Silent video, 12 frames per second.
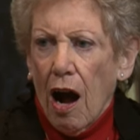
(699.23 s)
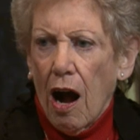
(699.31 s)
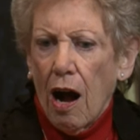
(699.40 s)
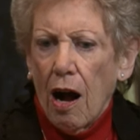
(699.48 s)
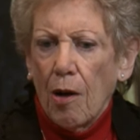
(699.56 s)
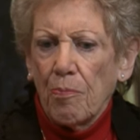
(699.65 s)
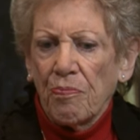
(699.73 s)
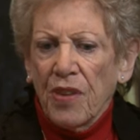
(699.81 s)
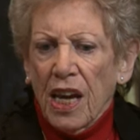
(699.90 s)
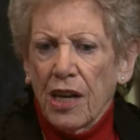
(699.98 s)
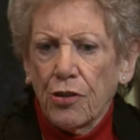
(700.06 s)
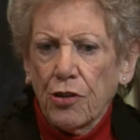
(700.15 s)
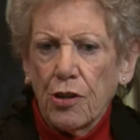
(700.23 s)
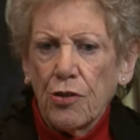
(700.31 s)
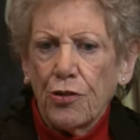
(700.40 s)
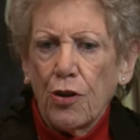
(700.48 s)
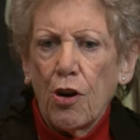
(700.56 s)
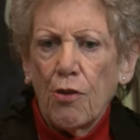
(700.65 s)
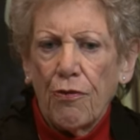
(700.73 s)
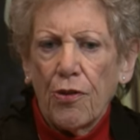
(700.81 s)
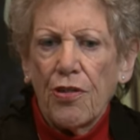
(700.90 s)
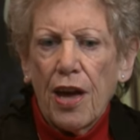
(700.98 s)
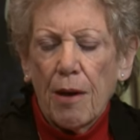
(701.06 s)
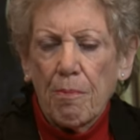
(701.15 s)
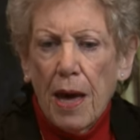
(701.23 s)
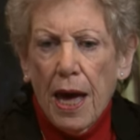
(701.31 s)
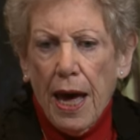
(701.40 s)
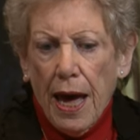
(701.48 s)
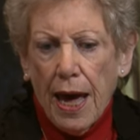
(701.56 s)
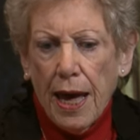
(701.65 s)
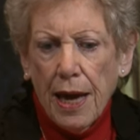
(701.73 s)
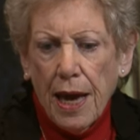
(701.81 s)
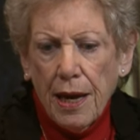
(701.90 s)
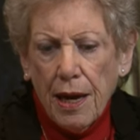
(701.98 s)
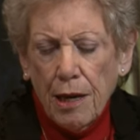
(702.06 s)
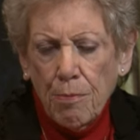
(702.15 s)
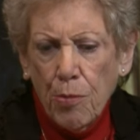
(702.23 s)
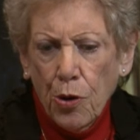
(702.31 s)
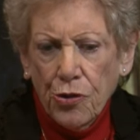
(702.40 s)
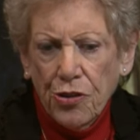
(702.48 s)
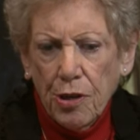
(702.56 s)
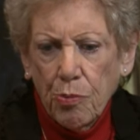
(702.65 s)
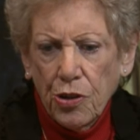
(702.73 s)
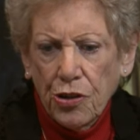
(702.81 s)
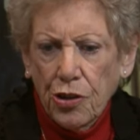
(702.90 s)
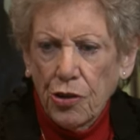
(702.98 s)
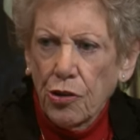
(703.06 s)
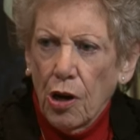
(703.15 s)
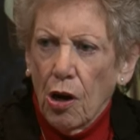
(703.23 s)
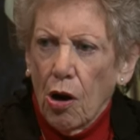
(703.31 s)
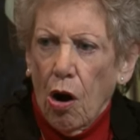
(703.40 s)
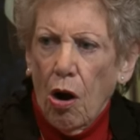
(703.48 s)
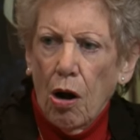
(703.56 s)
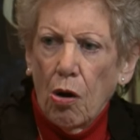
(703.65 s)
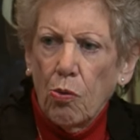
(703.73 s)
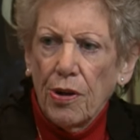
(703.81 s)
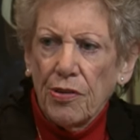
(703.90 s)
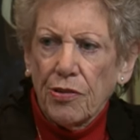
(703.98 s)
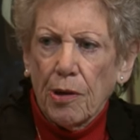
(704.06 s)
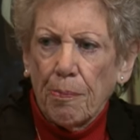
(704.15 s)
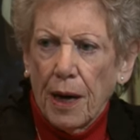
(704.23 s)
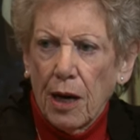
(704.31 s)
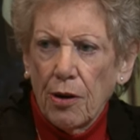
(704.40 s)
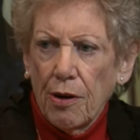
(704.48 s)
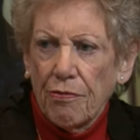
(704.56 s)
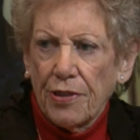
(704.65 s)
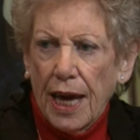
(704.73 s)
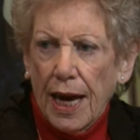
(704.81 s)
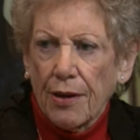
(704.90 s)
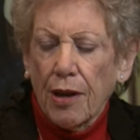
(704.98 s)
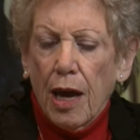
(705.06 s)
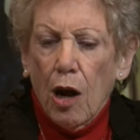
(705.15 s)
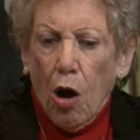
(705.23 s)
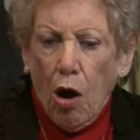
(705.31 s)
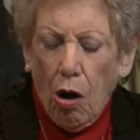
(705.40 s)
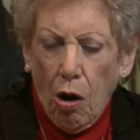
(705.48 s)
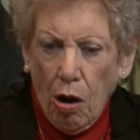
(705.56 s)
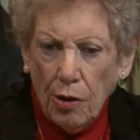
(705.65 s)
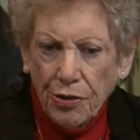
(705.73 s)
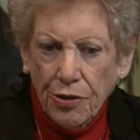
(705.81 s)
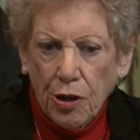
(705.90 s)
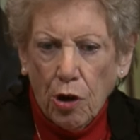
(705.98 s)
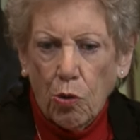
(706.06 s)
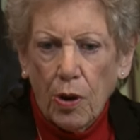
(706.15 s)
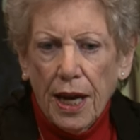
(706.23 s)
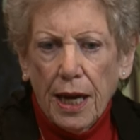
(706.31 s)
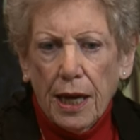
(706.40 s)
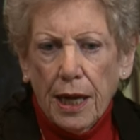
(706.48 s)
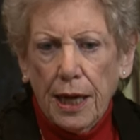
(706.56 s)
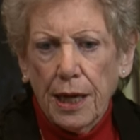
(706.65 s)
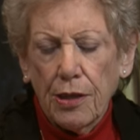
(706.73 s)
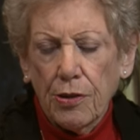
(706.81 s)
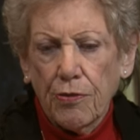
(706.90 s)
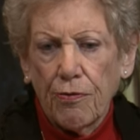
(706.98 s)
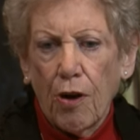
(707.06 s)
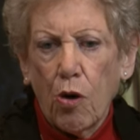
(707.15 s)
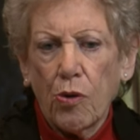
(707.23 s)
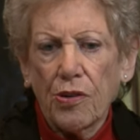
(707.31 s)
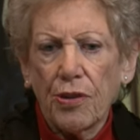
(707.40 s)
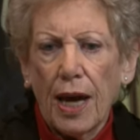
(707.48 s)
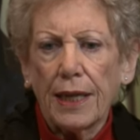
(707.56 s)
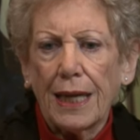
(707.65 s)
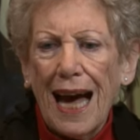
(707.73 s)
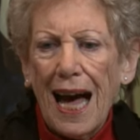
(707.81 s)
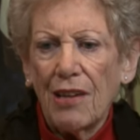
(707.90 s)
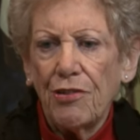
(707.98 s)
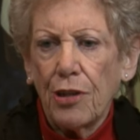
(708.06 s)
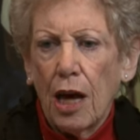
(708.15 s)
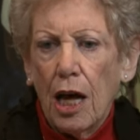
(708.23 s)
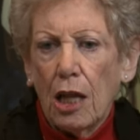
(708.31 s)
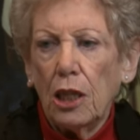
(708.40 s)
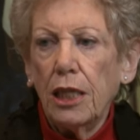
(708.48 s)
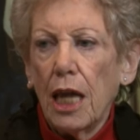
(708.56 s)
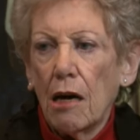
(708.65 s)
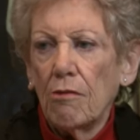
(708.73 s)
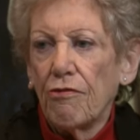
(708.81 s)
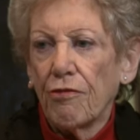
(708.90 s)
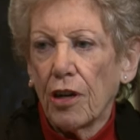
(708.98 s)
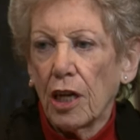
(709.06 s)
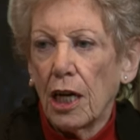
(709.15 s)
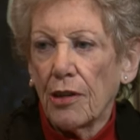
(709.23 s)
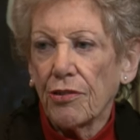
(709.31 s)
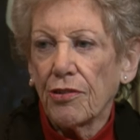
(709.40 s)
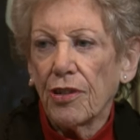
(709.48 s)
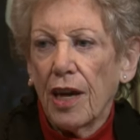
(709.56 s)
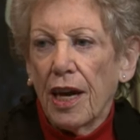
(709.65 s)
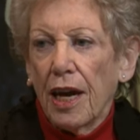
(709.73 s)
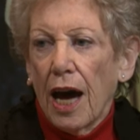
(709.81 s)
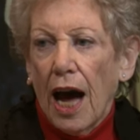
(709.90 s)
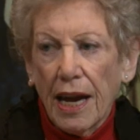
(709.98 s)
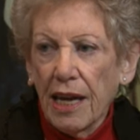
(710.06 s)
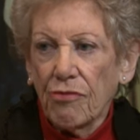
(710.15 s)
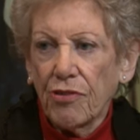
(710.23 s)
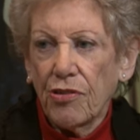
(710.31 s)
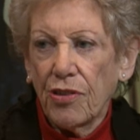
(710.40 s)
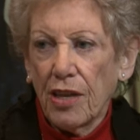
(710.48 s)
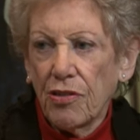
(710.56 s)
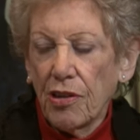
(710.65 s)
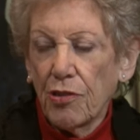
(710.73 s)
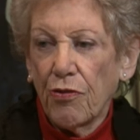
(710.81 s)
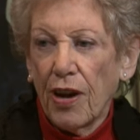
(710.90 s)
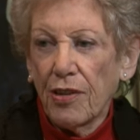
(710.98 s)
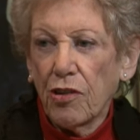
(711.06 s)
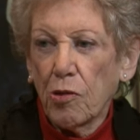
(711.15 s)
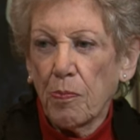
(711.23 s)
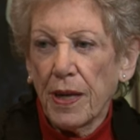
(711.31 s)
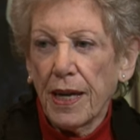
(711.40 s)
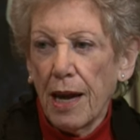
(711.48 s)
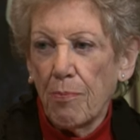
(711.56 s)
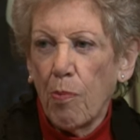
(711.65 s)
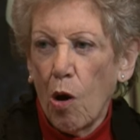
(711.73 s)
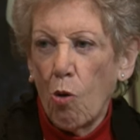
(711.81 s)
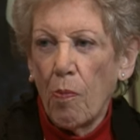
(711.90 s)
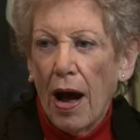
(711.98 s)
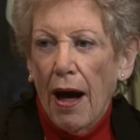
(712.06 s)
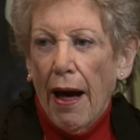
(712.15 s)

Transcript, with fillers: um, his concern for them, and, and, mercy was just always a part of that. Mm-hmm. Also, his focus on God's love for us. I have to say, since Francis became Pope,